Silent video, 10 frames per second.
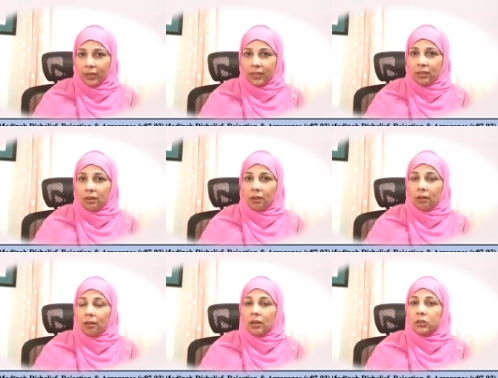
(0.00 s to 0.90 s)
that
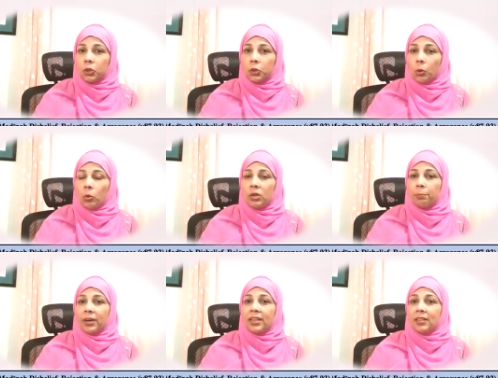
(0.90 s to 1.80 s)
Allah showed
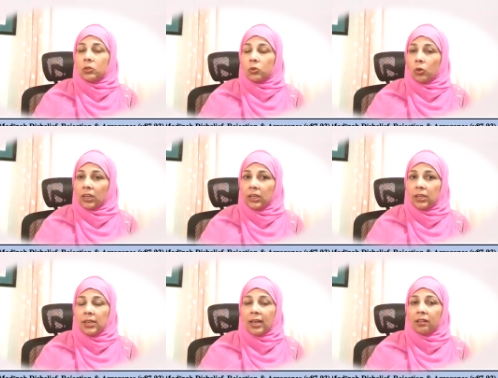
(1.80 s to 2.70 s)
Bani
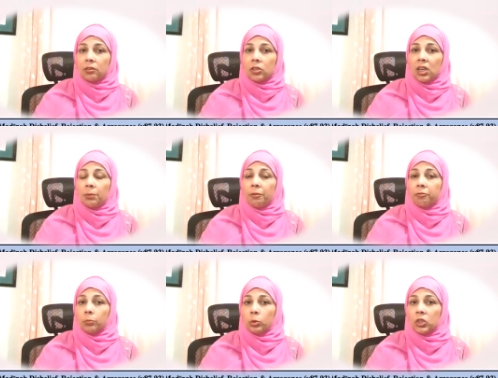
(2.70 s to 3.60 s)
Israel at the time of
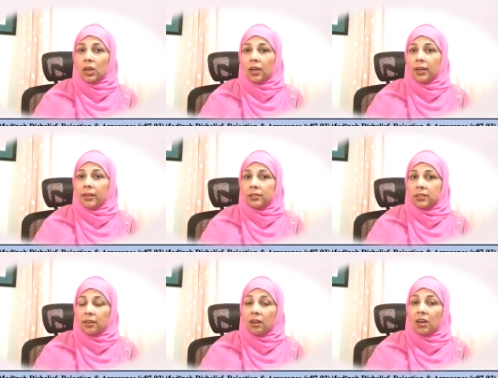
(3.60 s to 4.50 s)
Musa alayhi
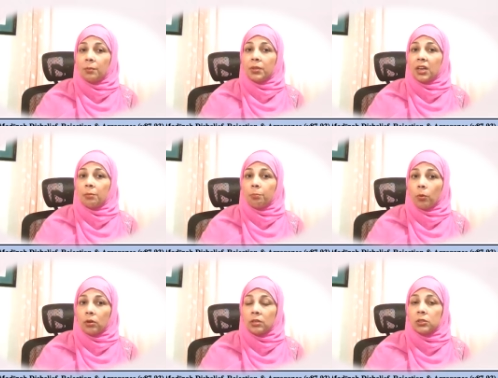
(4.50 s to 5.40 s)
salam the
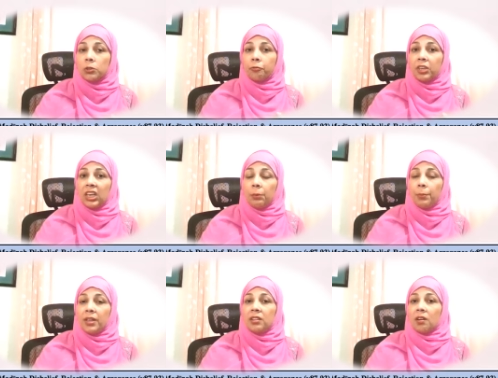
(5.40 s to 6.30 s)
importance of
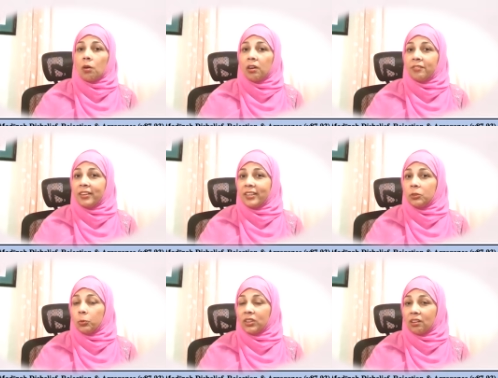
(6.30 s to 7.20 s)
keeping the covenant
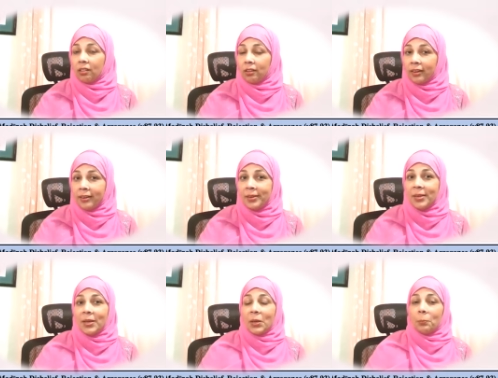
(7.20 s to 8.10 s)
with Allah
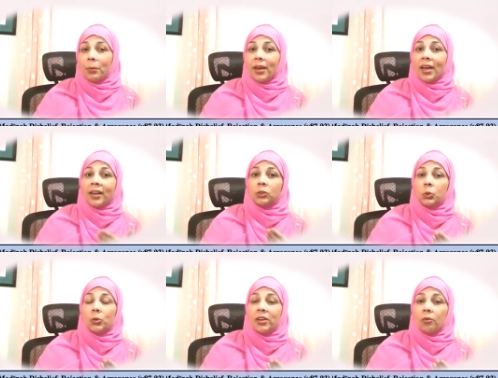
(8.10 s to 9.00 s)
by
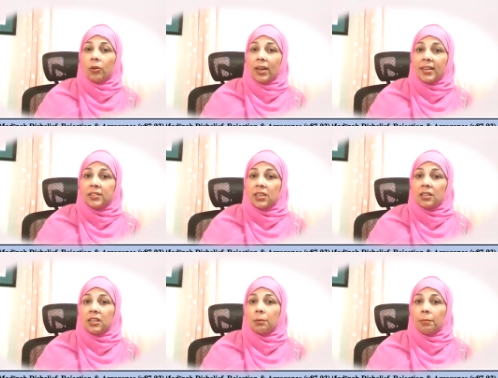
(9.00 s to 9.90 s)
actually raising
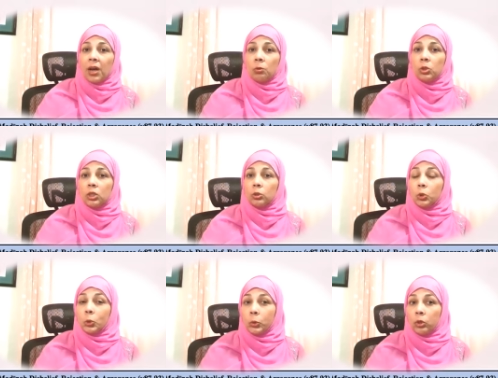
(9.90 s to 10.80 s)
the Mount
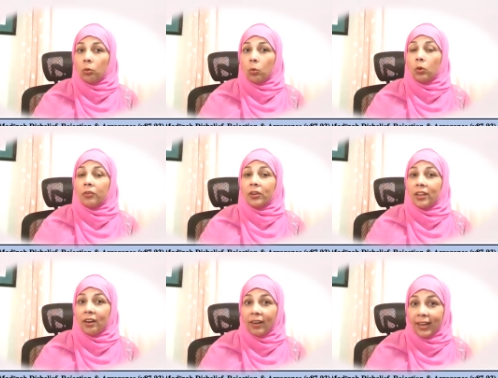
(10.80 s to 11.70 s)
Tur over
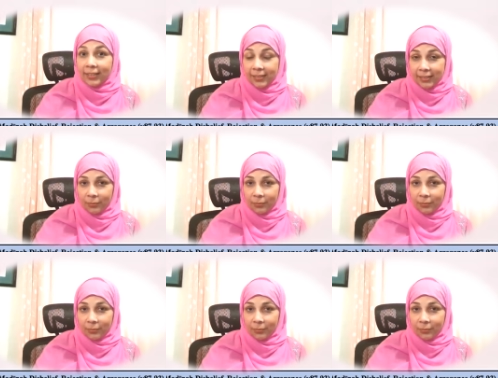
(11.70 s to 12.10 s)
their heads.